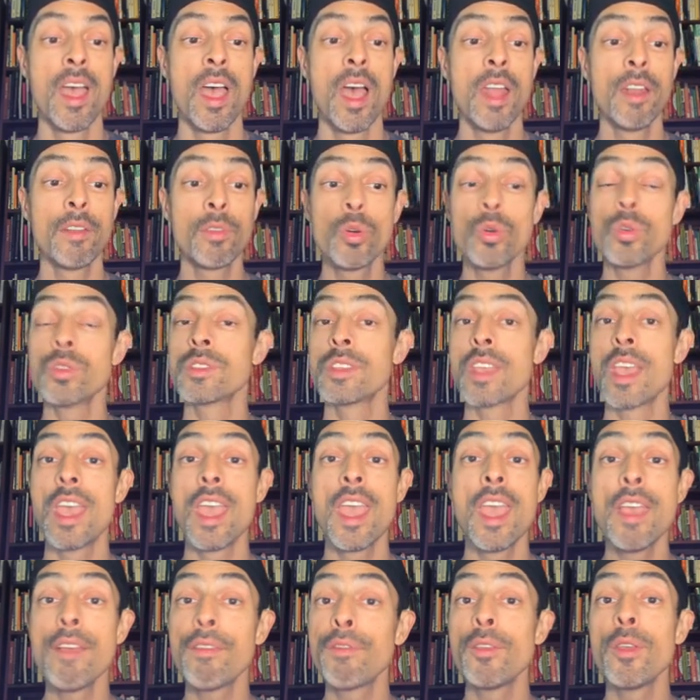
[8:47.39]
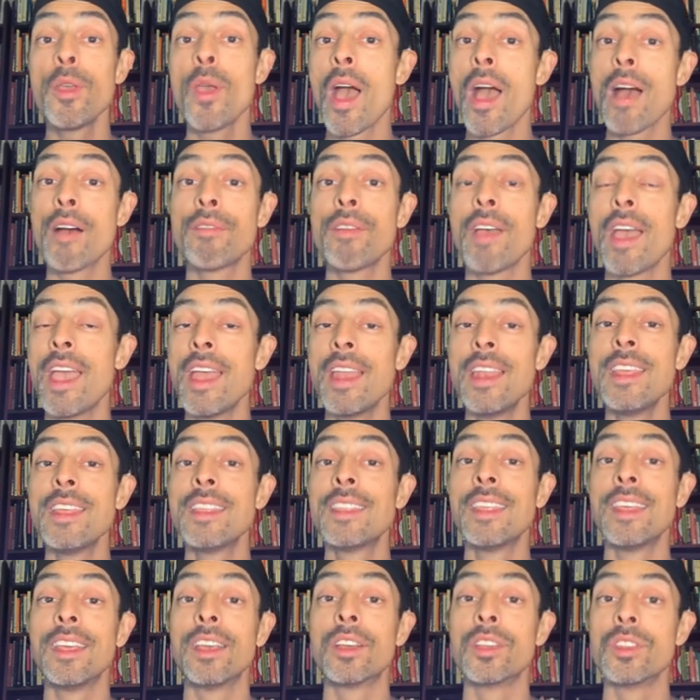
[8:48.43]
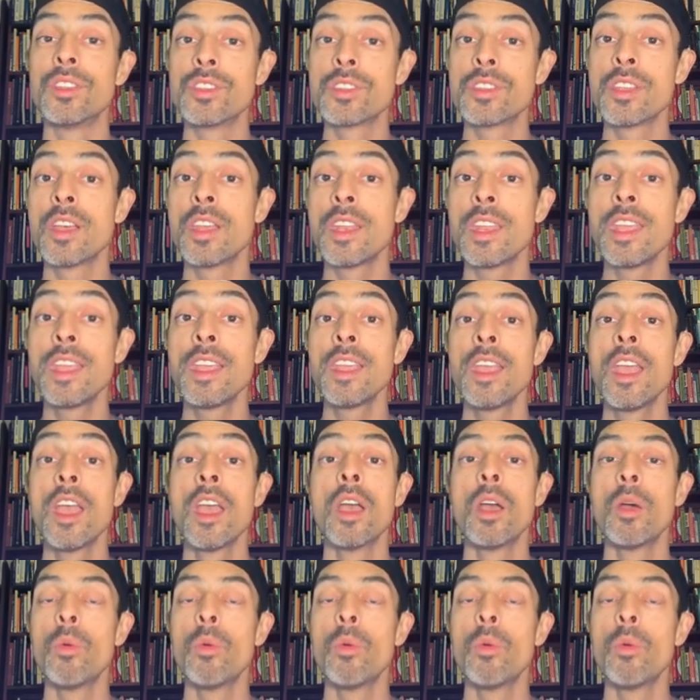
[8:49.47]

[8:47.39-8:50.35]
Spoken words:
And of course, if you have anything concerning,